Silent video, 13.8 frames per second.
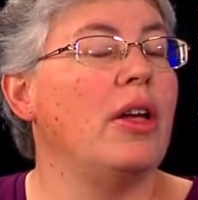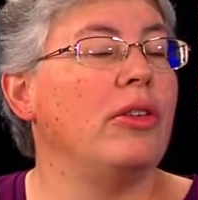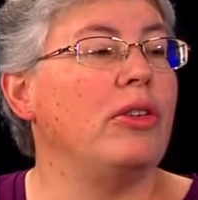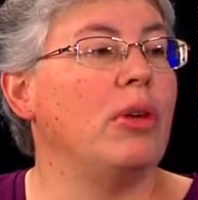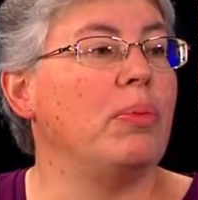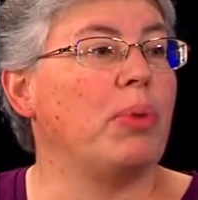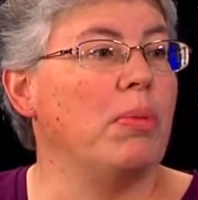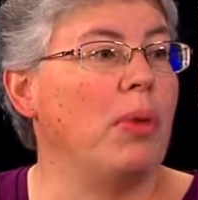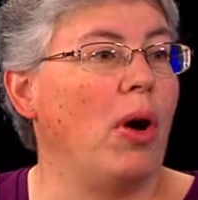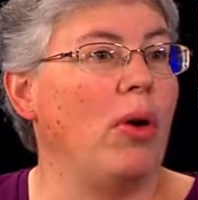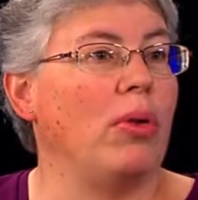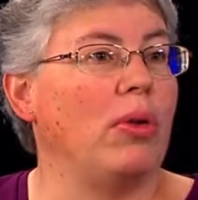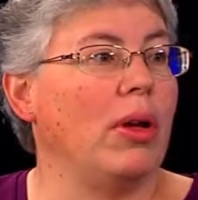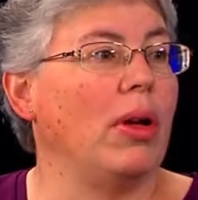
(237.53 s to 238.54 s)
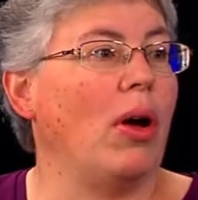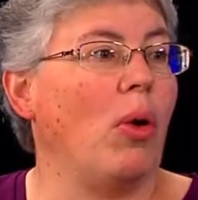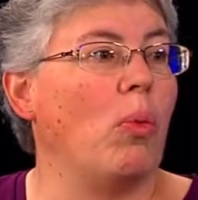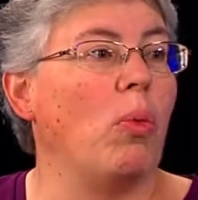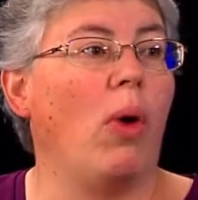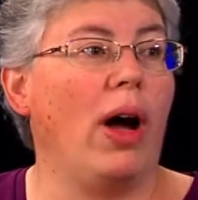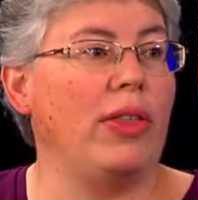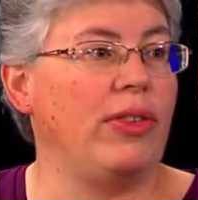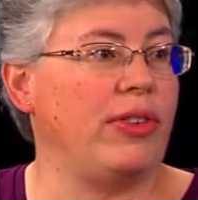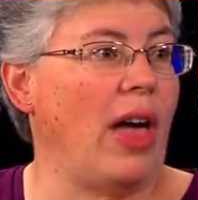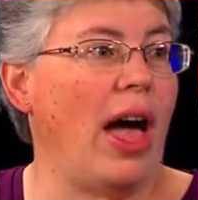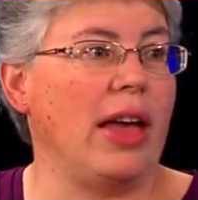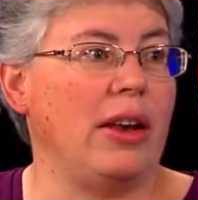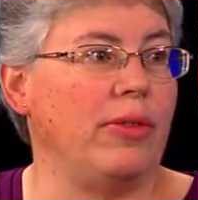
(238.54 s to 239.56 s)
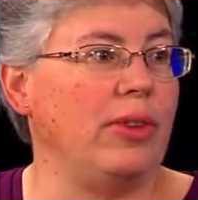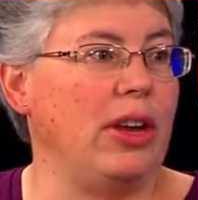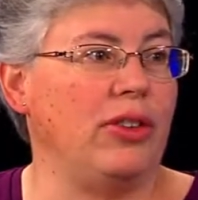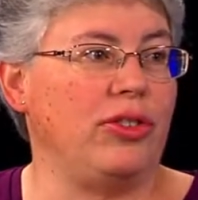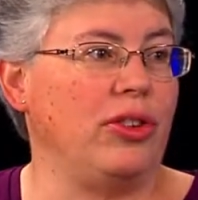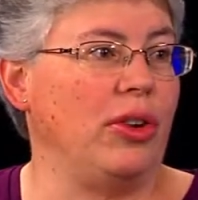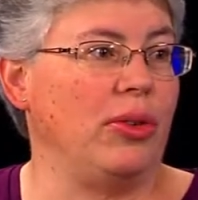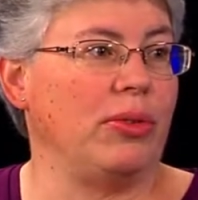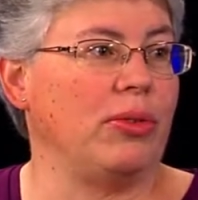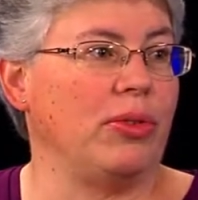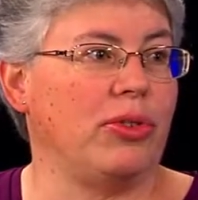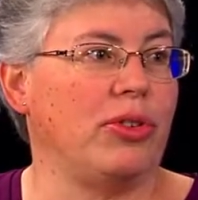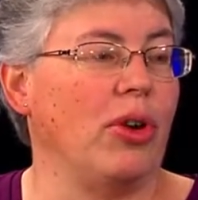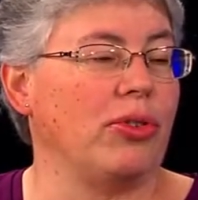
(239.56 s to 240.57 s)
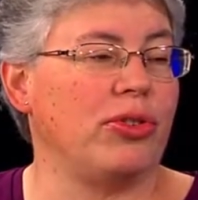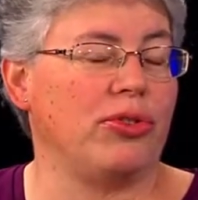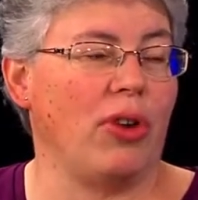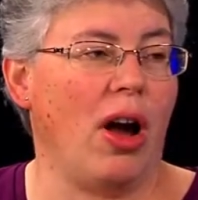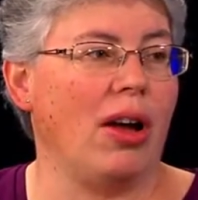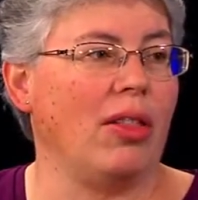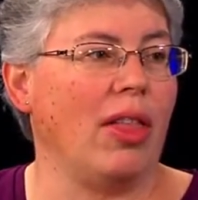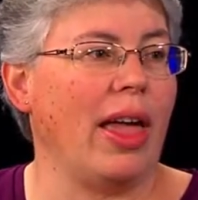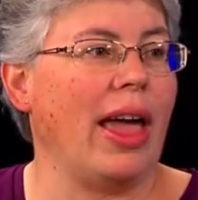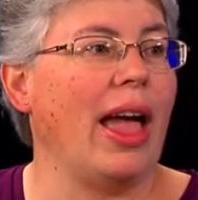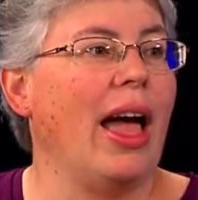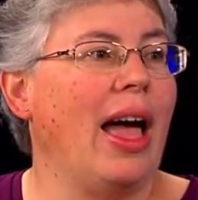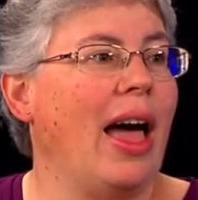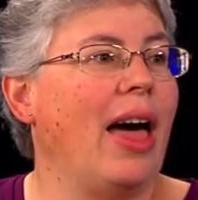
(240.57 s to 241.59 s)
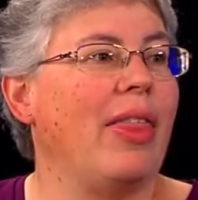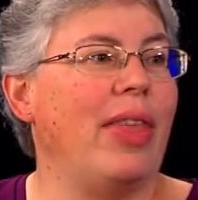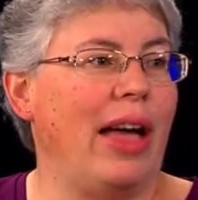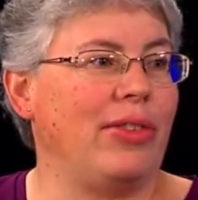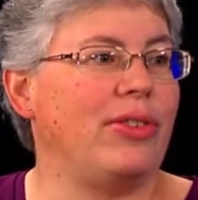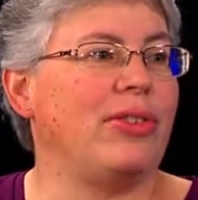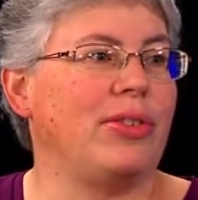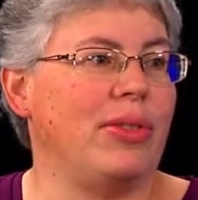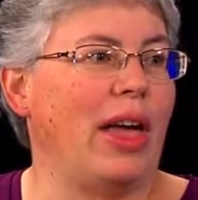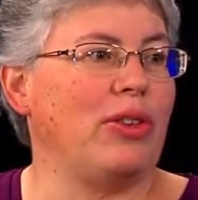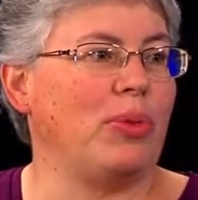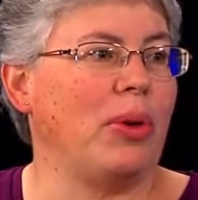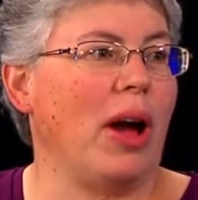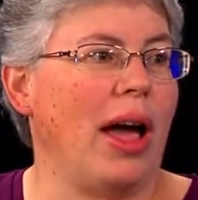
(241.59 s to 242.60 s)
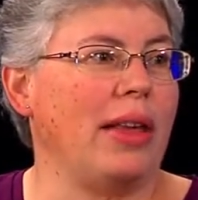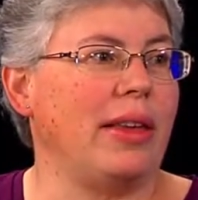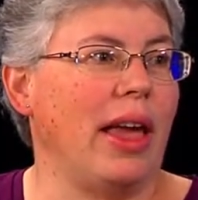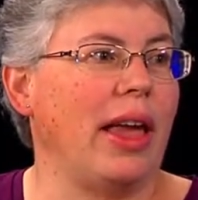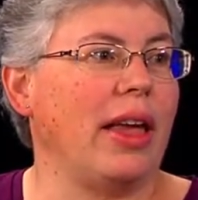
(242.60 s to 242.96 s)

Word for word: to promote one side of an issue so strongly, that's, that's where I take